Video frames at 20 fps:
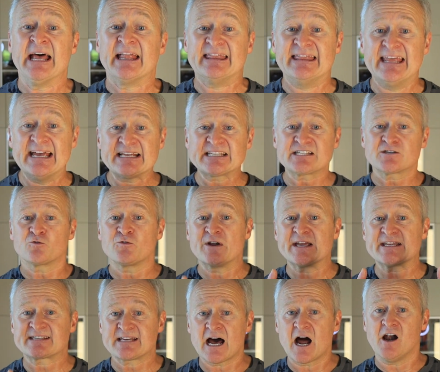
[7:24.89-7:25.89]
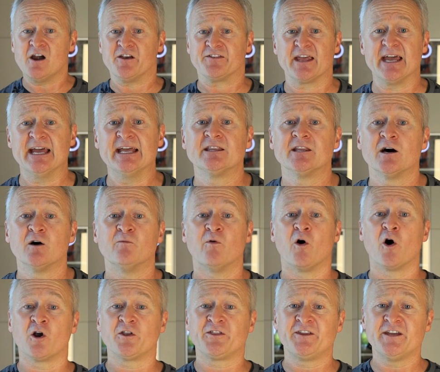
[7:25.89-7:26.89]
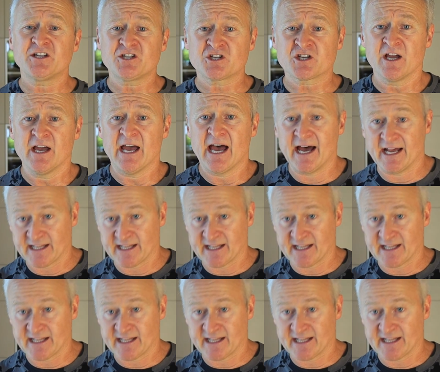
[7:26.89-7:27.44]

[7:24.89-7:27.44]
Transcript: This results in no voltage